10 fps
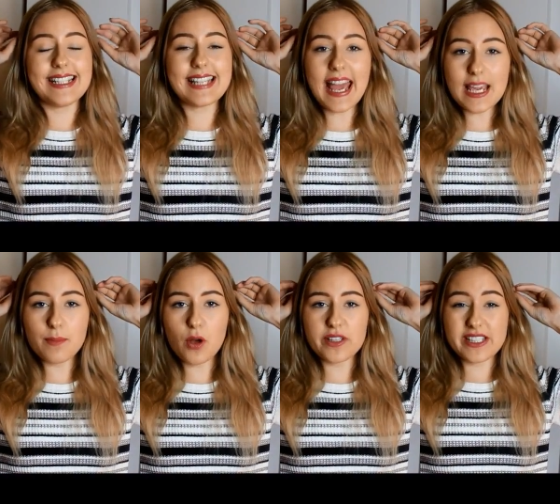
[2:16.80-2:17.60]
The
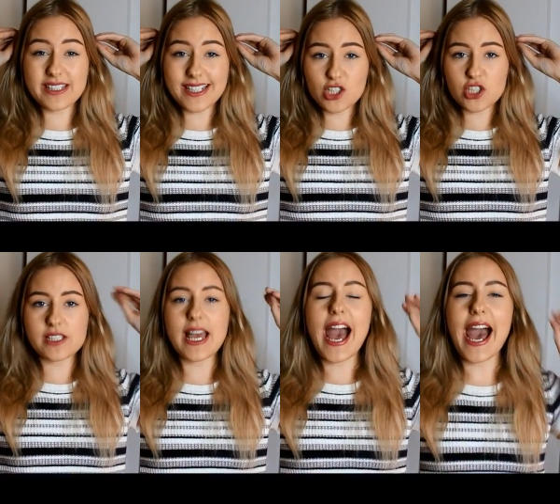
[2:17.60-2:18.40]
tape on these
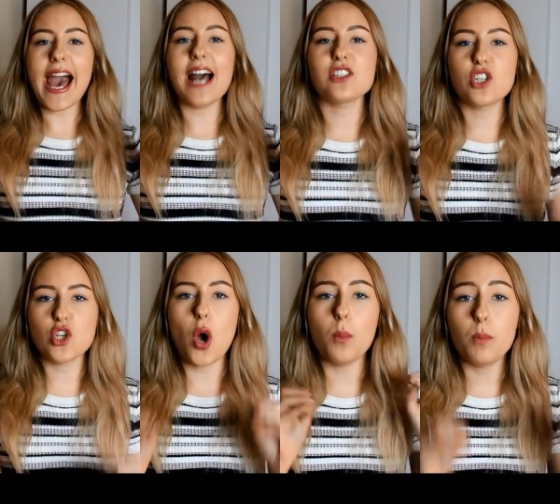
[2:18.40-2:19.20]
extensions has
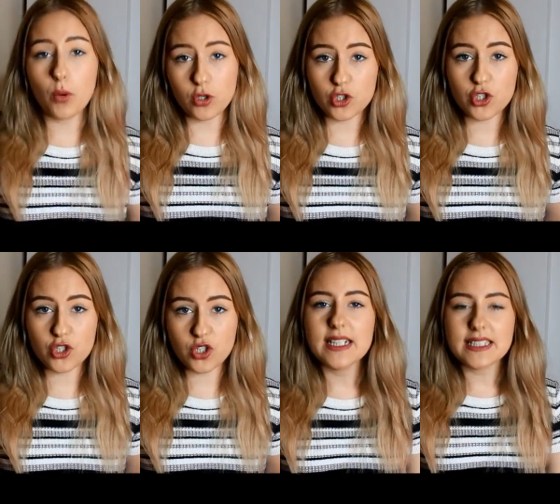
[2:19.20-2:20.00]
not
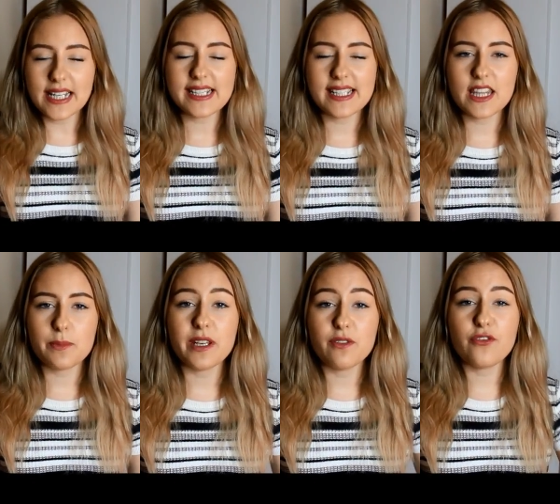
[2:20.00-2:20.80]
budged. Like I said,
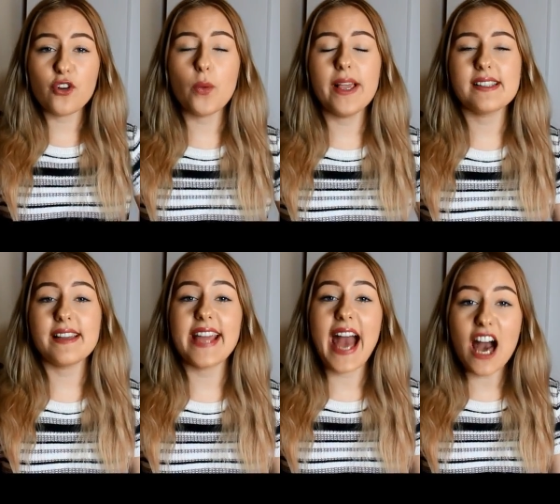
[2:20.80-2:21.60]
they've been in for 4 weeks
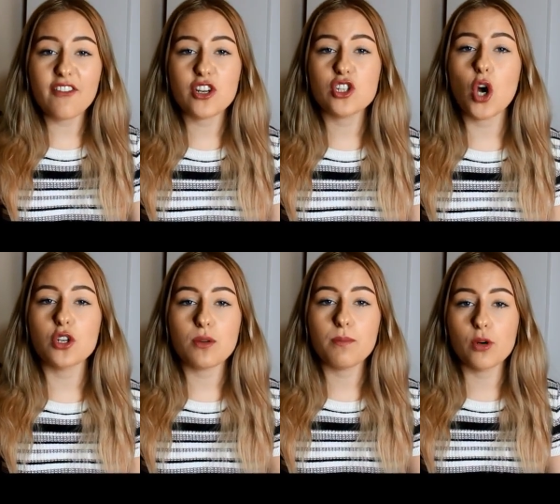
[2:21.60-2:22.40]
and they have
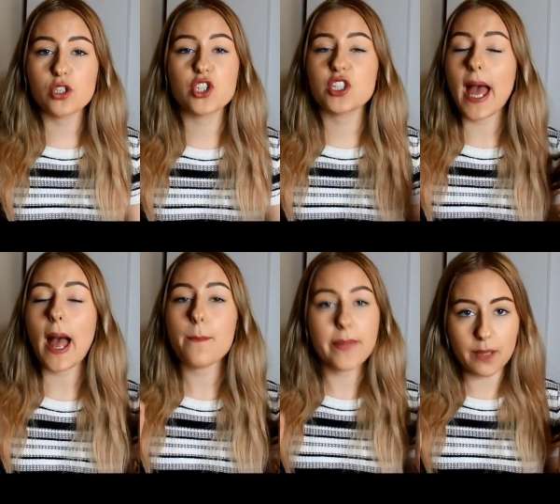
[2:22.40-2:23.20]
not budged
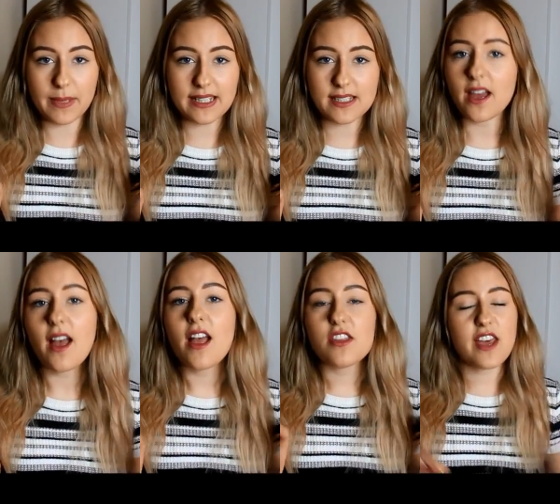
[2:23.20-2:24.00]
a
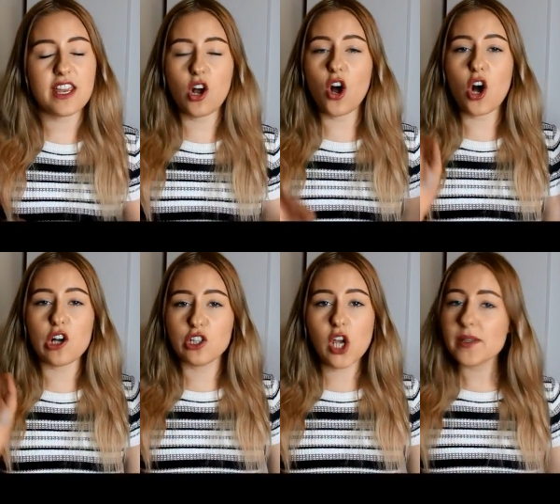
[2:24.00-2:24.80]
millimetre. They
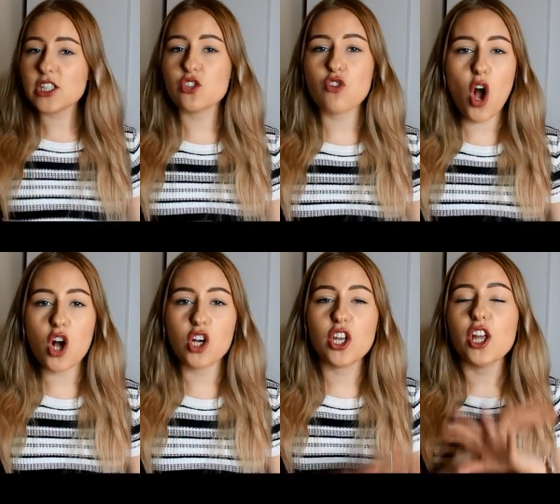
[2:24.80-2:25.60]
are going
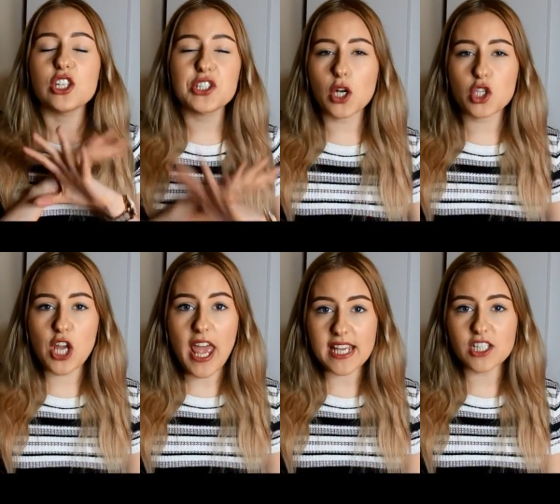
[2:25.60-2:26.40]
strong, not
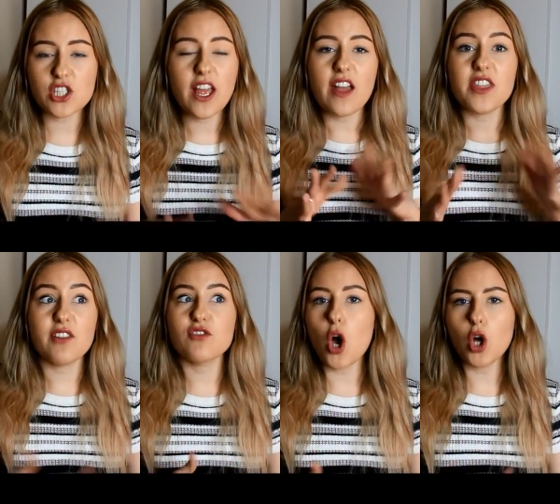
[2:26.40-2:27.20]
changed.
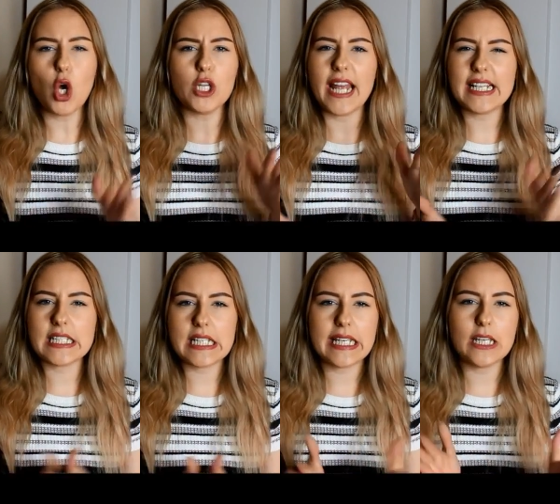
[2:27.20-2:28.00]
They've not gone like
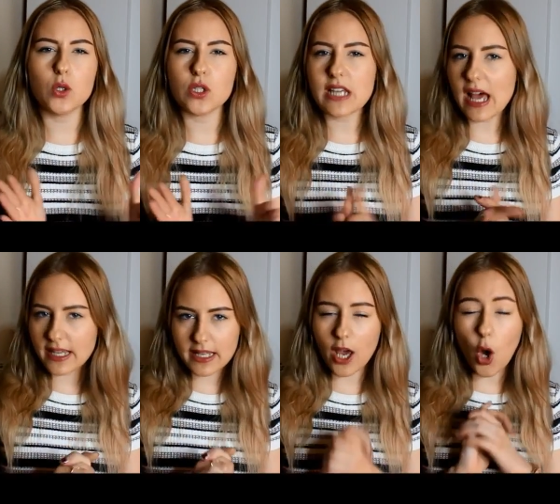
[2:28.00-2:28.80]
sticky or
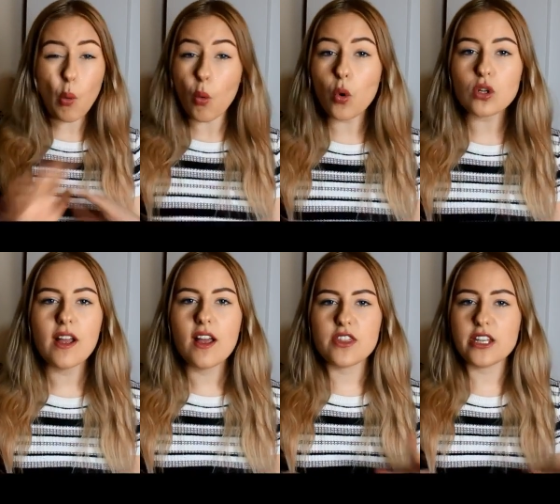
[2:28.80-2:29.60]
tacky at all.